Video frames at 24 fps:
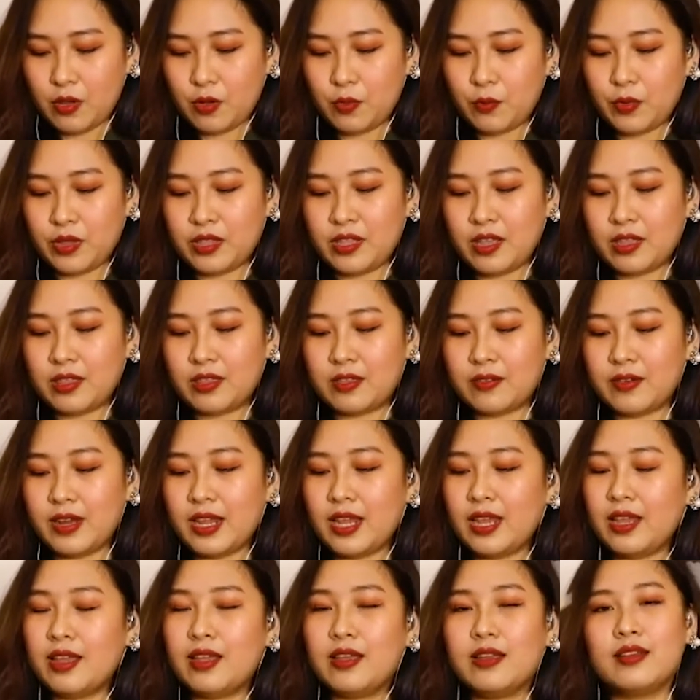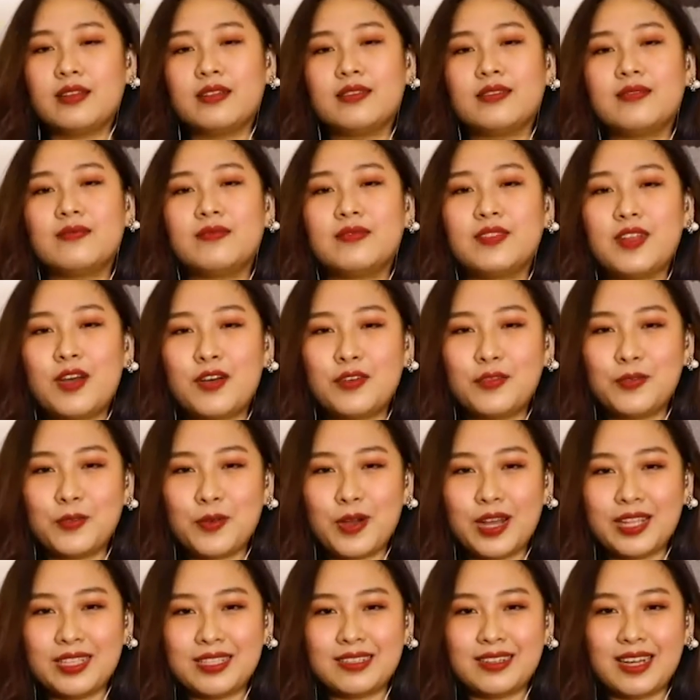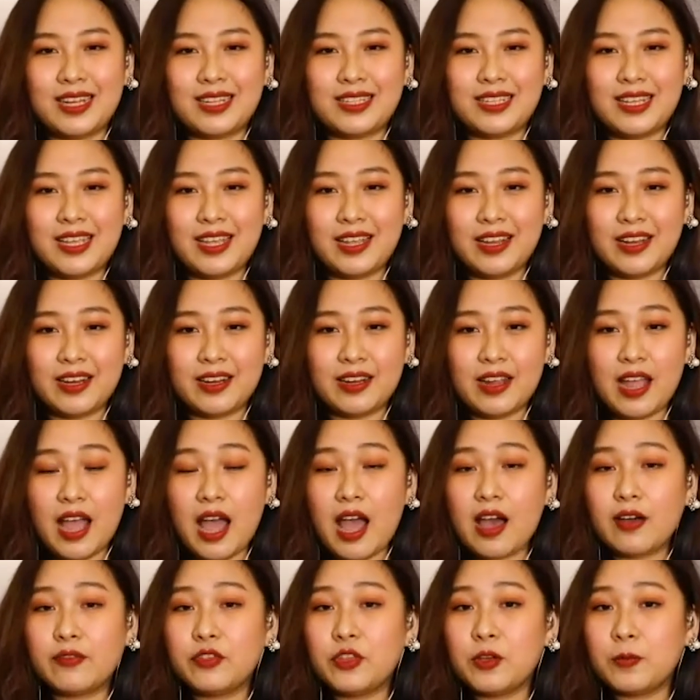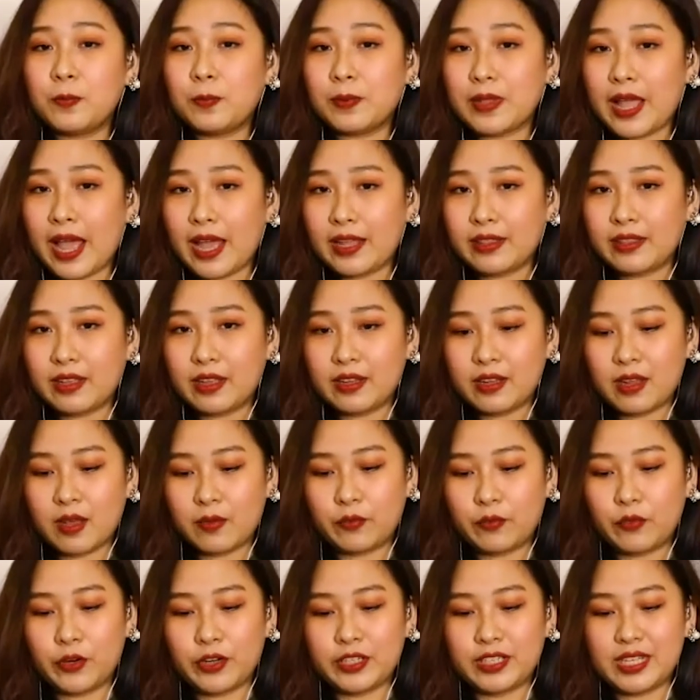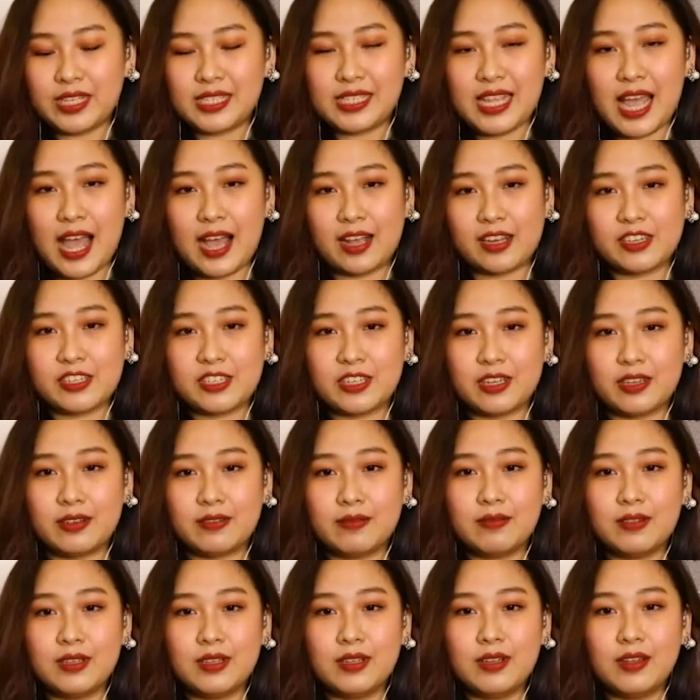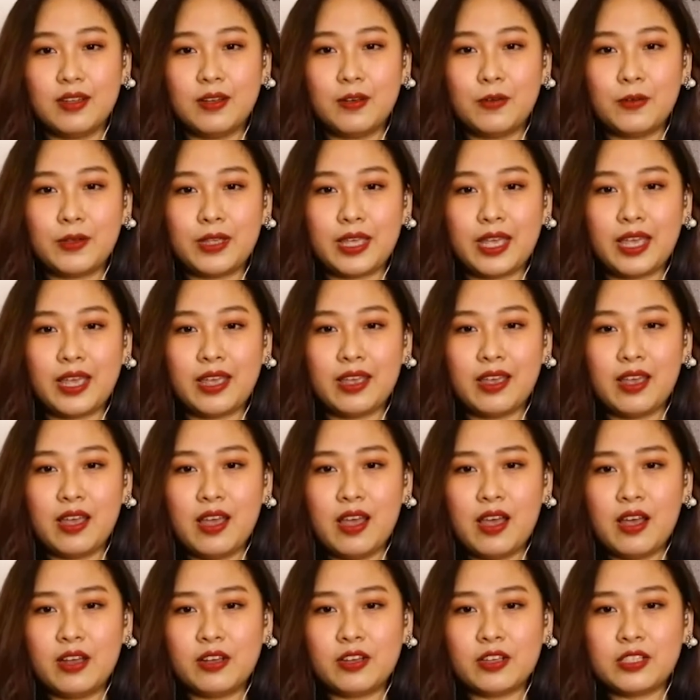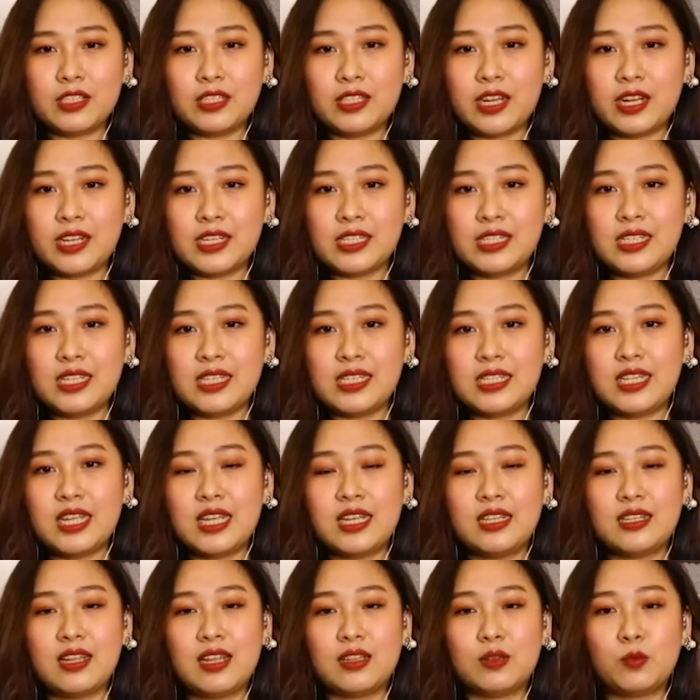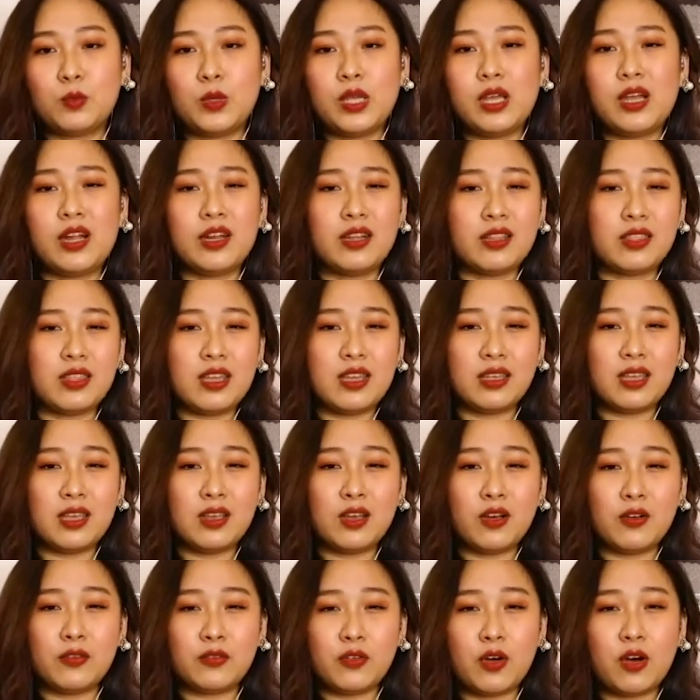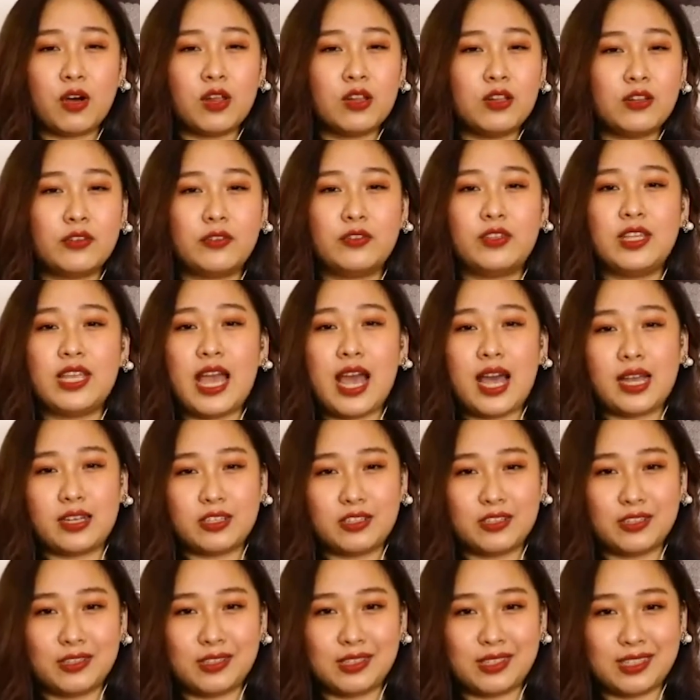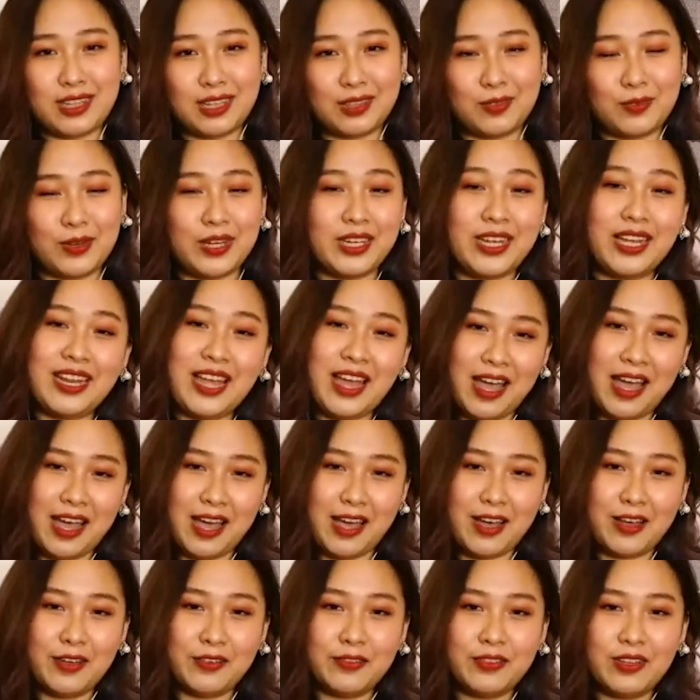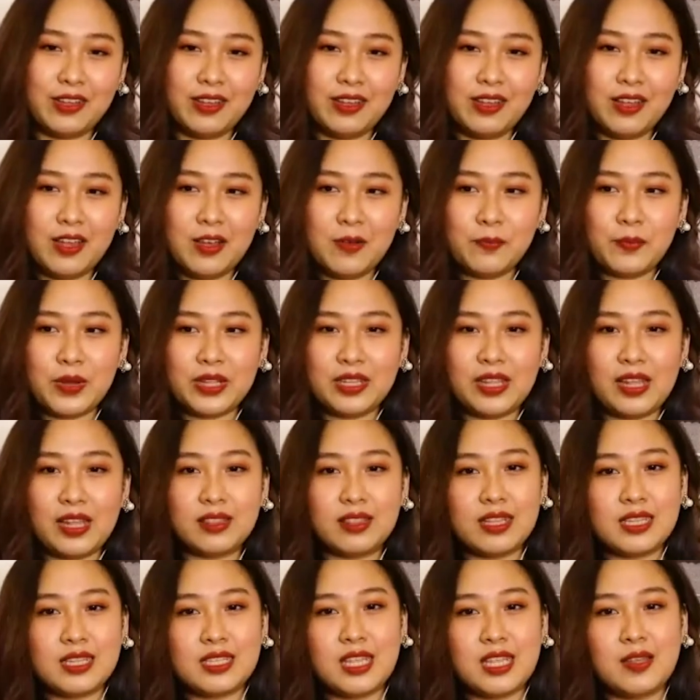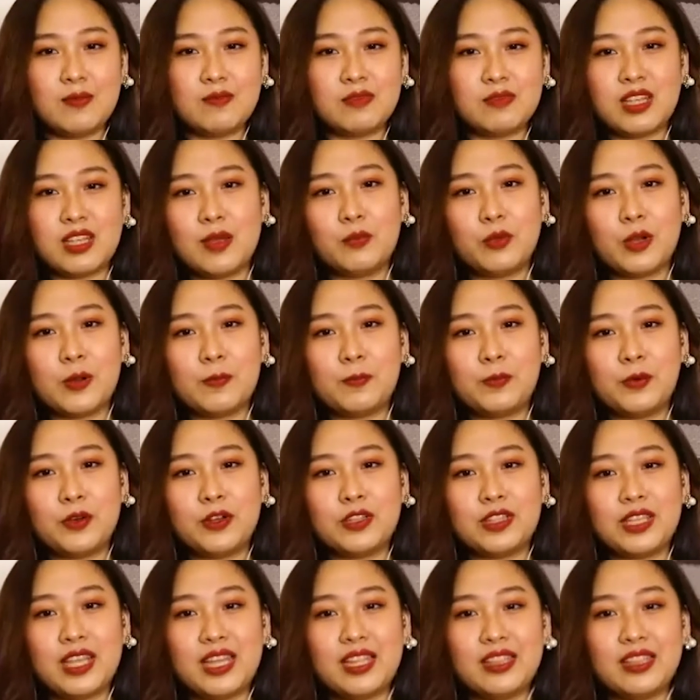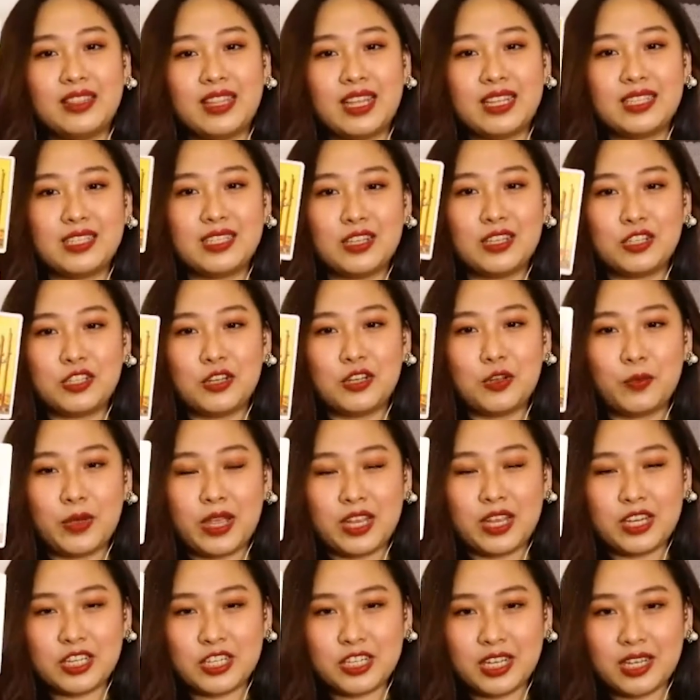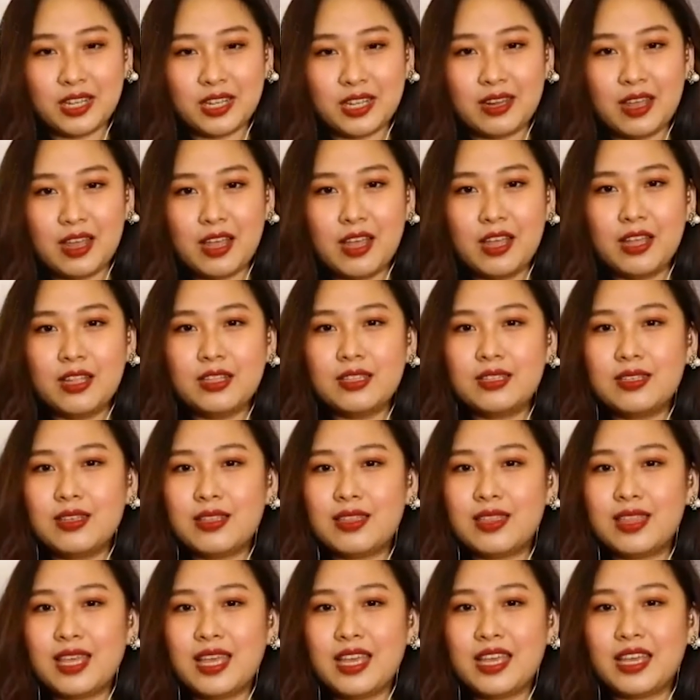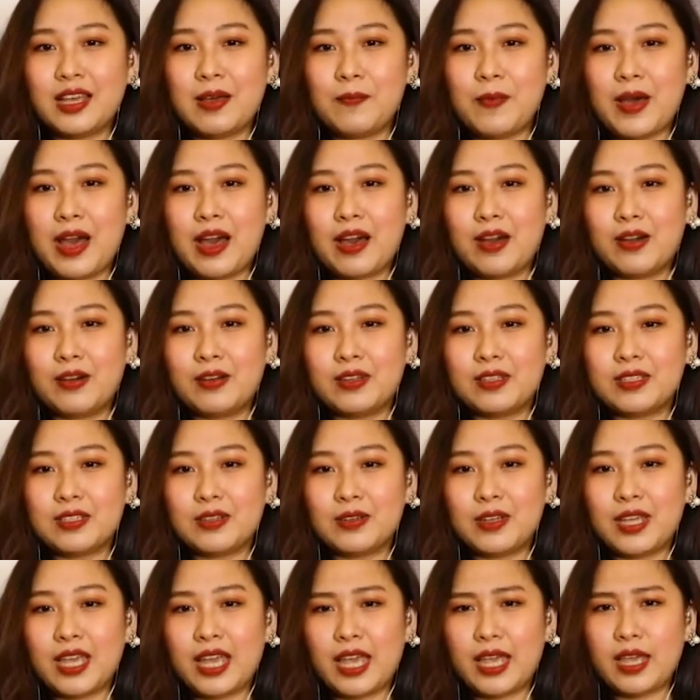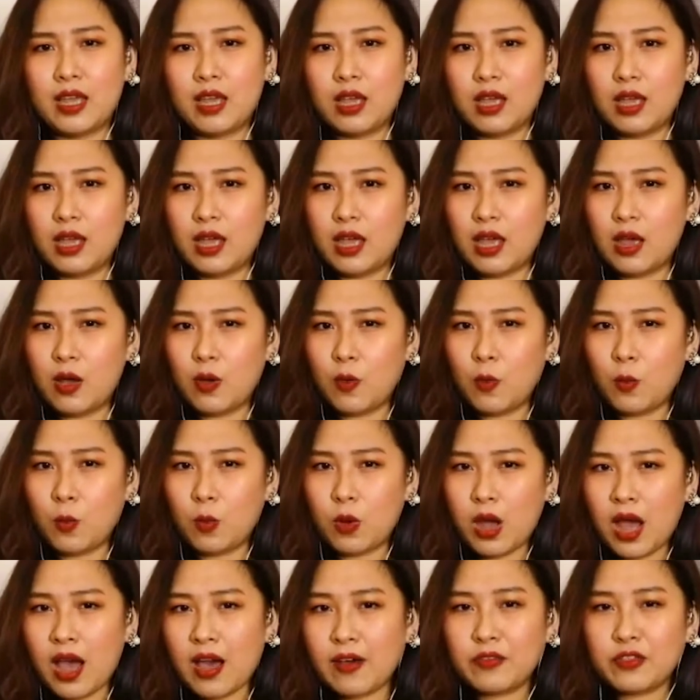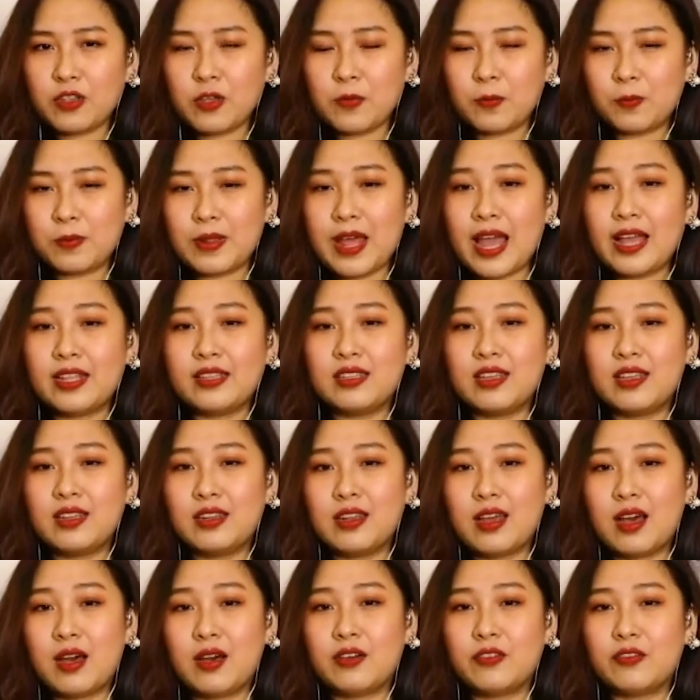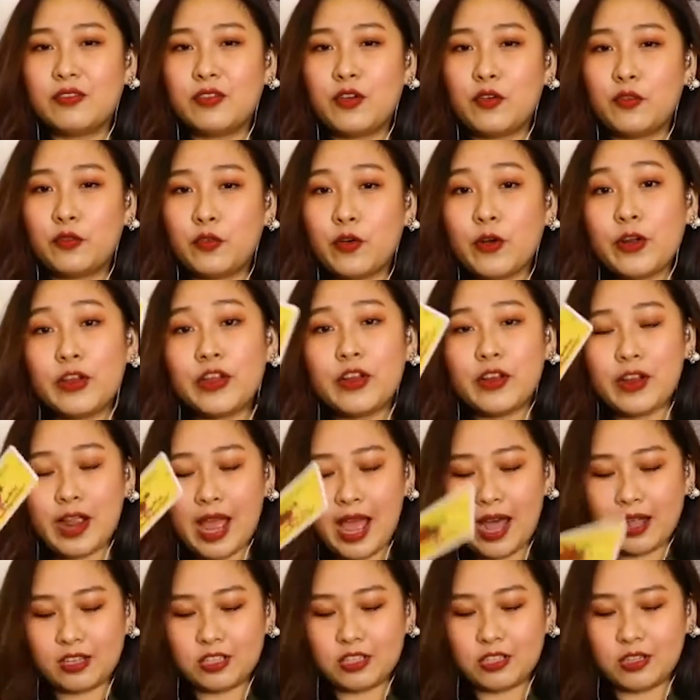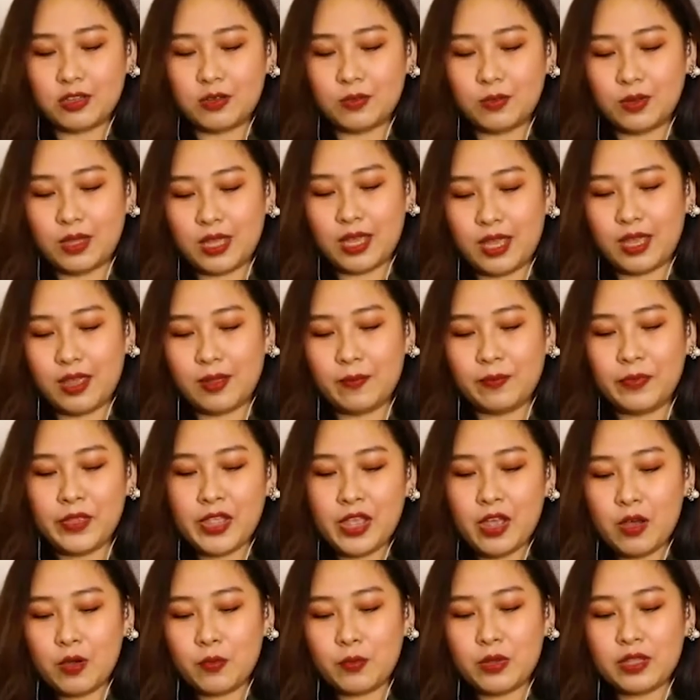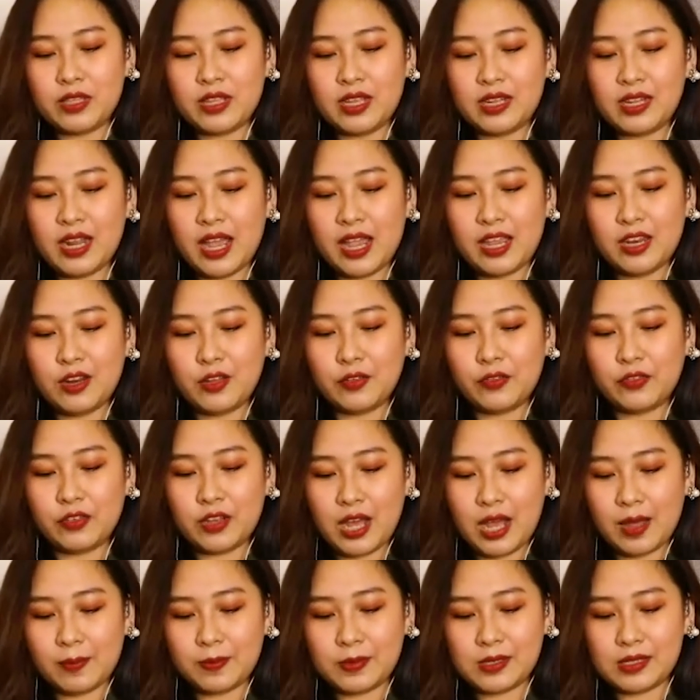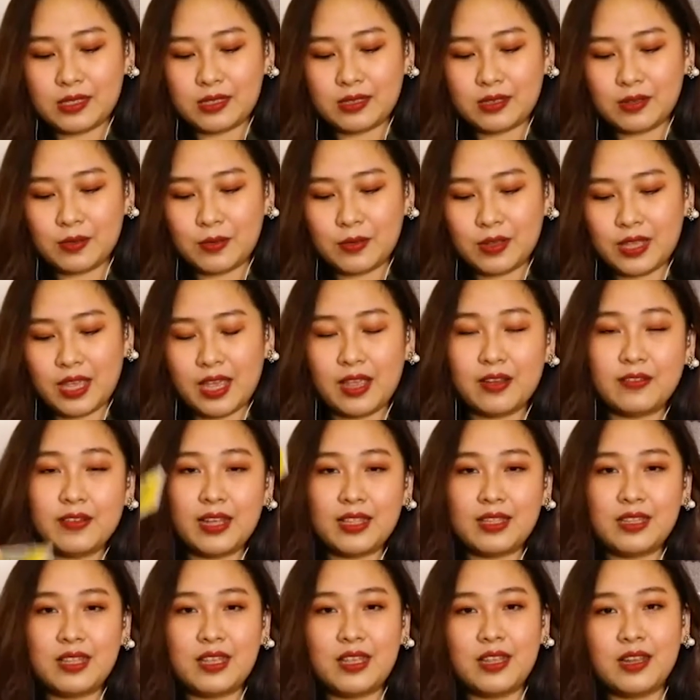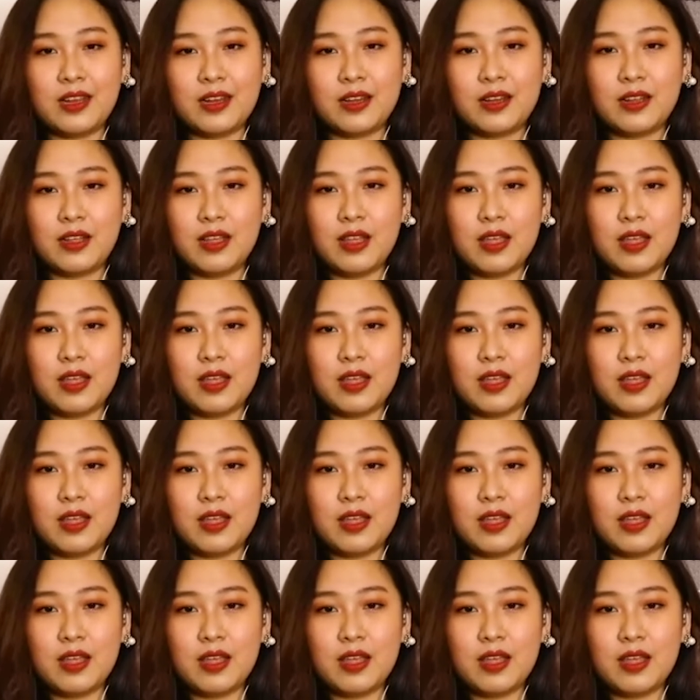with the three of wands right here, have you planned enough for this action? Okay, because there's this thing that we are thinking of all of the actions that we're gonna have, but at the same time we're put in this situation to think about, okay, have you planned enough for your action? Okay. With the nine of cups, okay, right here,